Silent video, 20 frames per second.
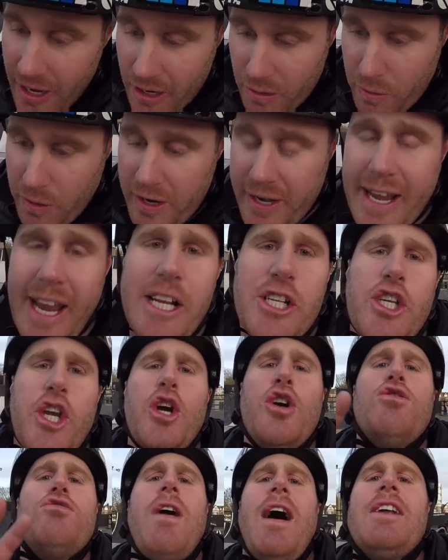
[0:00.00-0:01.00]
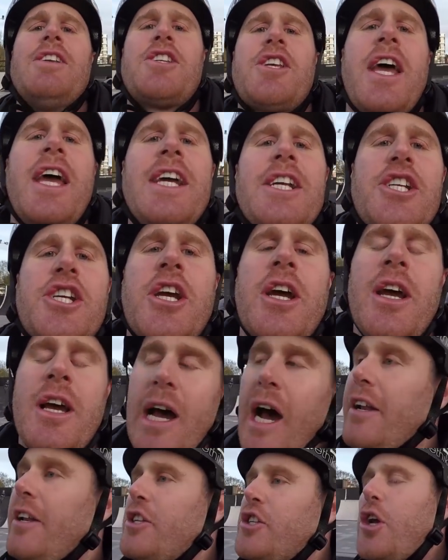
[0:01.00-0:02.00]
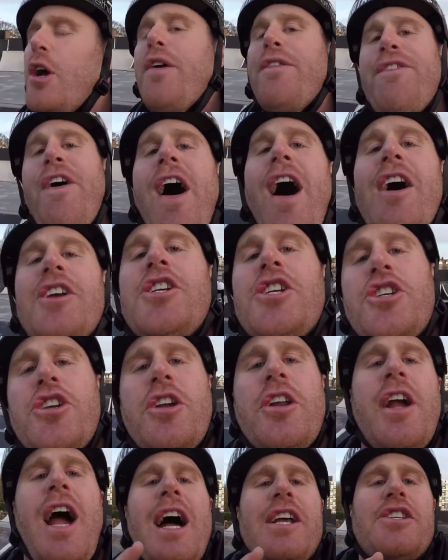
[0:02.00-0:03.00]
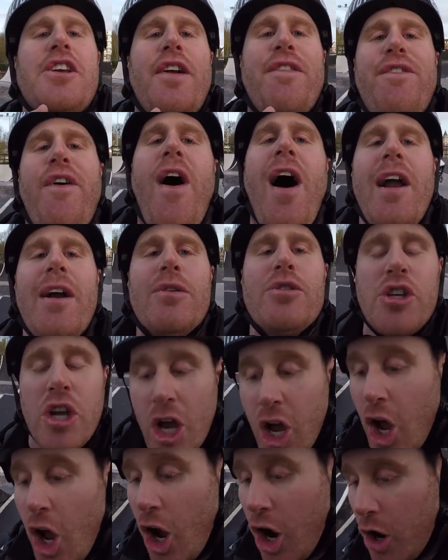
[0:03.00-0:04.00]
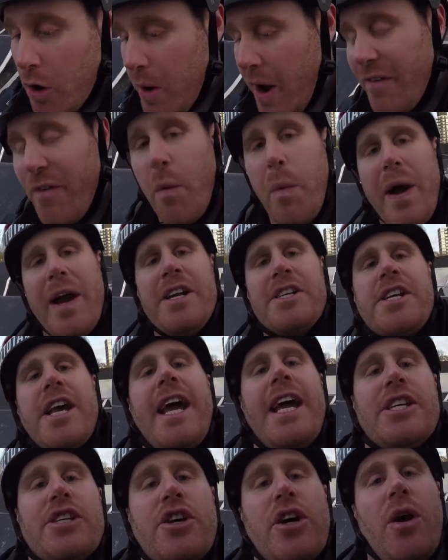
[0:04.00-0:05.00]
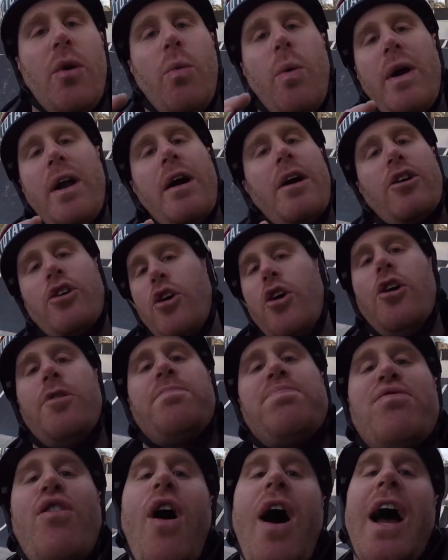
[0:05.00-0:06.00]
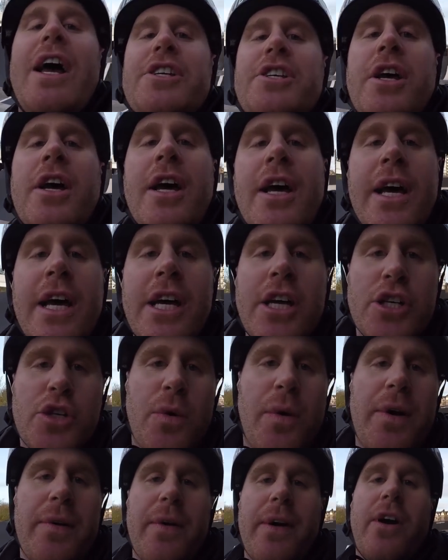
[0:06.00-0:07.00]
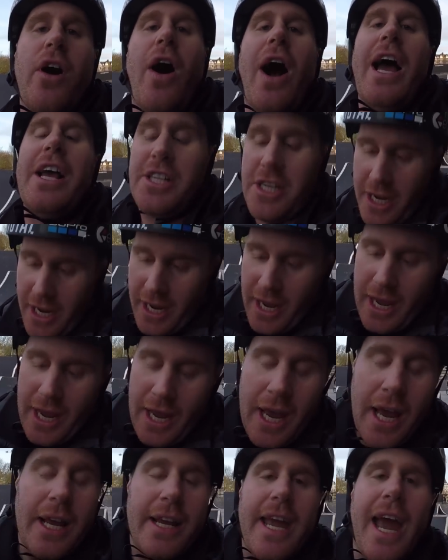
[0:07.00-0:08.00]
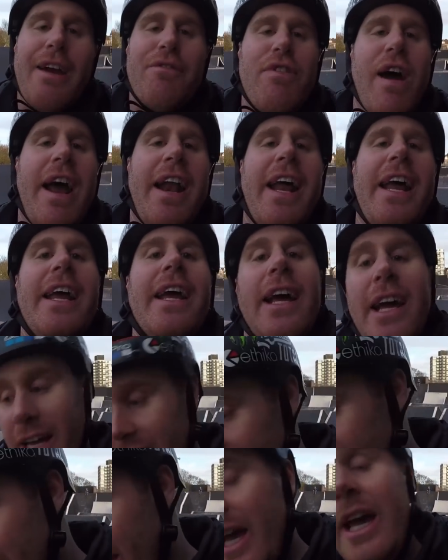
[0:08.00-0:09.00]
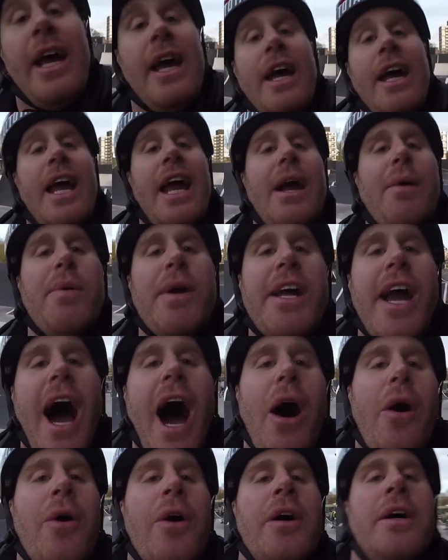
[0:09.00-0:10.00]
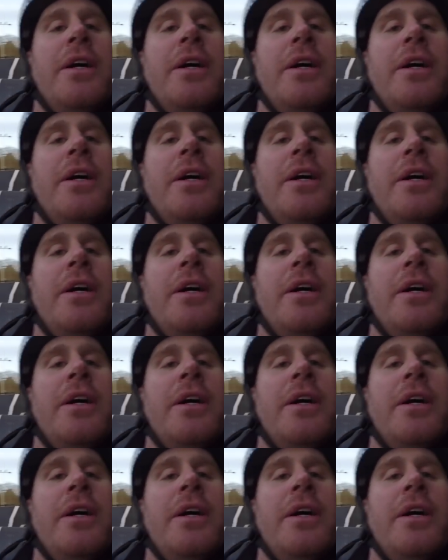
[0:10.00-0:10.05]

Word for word: We're going to get two runs each, and the two fastest are going to go into the finals, and whoever wins it is going to win a good prize. So anyway, guys, get ready. Here we go.